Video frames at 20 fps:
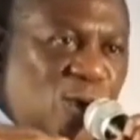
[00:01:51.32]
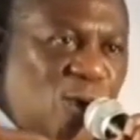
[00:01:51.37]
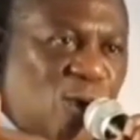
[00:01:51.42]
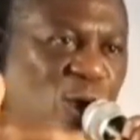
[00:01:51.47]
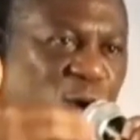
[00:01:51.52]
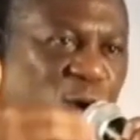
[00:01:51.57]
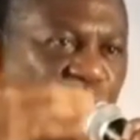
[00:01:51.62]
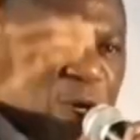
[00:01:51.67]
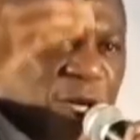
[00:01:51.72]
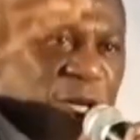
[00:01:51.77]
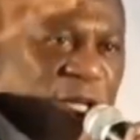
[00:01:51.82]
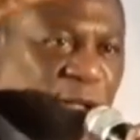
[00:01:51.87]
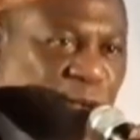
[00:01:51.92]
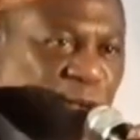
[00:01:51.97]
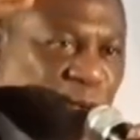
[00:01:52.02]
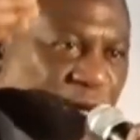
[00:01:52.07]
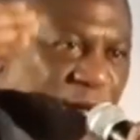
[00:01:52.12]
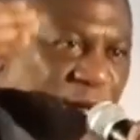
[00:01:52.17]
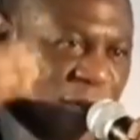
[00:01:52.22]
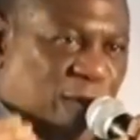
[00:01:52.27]
going
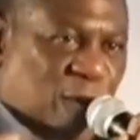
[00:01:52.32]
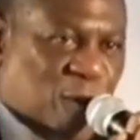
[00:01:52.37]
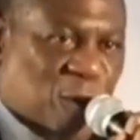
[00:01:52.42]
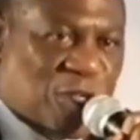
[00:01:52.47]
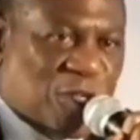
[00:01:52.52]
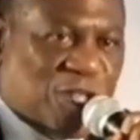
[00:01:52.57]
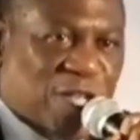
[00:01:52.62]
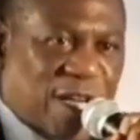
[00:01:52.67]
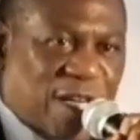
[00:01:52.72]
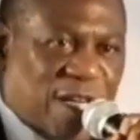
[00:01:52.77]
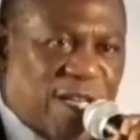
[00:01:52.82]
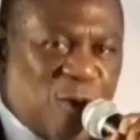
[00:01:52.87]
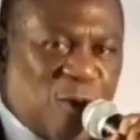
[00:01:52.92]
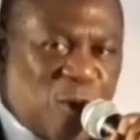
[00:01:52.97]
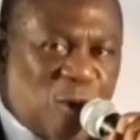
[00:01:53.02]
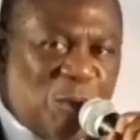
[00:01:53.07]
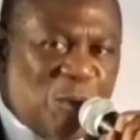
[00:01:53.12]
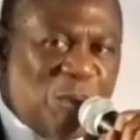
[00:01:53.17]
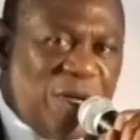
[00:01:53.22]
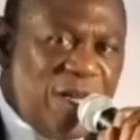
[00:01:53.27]
into the future, there
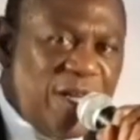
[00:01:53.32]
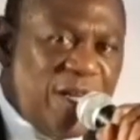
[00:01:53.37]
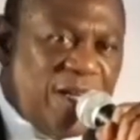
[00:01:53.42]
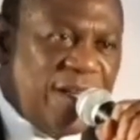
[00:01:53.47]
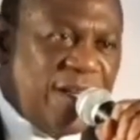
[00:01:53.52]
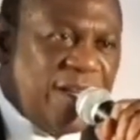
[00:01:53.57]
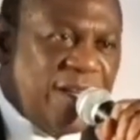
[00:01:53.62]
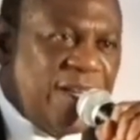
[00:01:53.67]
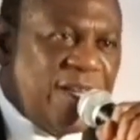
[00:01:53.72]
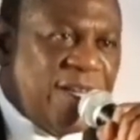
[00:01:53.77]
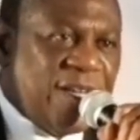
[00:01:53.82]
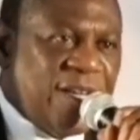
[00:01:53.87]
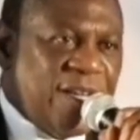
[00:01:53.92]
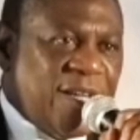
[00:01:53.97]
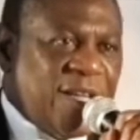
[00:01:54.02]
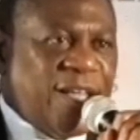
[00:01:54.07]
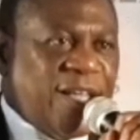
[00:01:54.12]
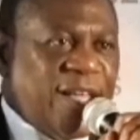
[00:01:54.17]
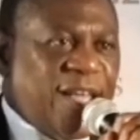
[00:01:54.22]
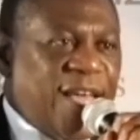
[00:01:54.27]
will be
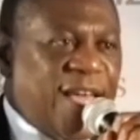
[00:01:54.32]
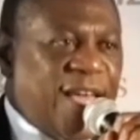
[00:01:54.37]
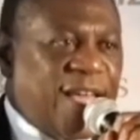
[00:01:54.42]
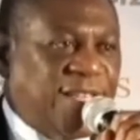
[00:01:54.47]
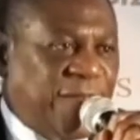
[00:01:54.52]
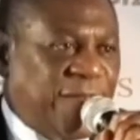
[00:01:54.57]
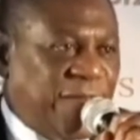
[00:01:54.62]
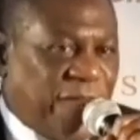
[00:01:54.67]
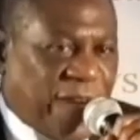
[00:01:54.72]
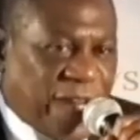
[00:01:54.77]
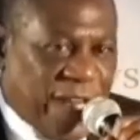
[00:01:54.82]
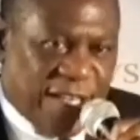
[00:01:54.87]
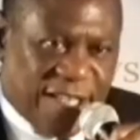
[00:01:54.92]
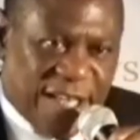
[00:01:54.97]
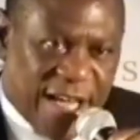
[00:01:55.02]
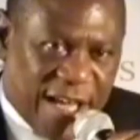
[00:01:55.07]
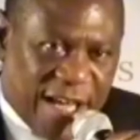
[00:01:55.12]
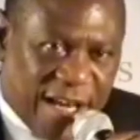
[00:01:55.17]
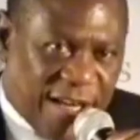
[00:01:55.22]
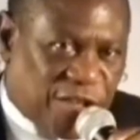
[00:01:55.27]
a different
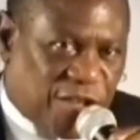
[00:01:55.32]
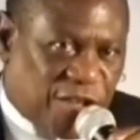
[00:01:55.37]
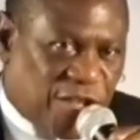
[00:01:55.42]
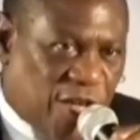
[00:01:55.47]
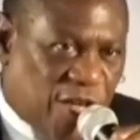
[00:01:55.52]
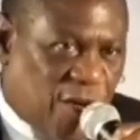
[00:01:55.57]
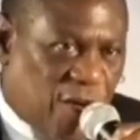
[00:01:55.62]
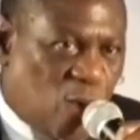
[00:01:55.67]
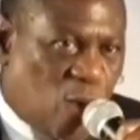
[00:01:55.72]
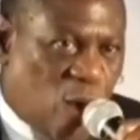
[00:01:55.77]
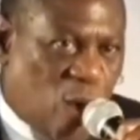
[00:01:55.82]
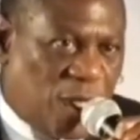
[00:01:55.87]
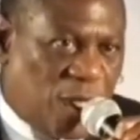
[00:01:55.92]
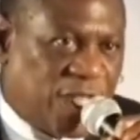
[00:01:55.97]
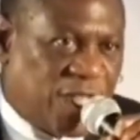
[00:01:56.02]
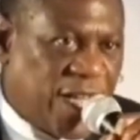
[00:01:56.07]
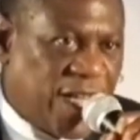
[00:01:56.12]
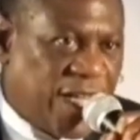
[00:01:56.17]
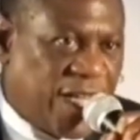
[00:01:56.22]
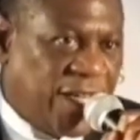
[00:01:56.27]
direction we
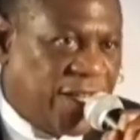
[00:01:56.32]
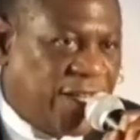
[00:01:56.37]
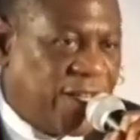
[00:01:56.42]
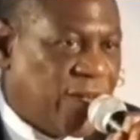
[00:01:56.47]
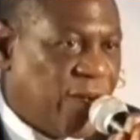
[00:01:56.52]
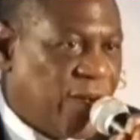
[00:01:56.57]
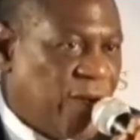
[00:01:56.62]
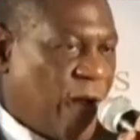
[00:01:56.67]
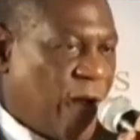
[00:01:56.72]
will take.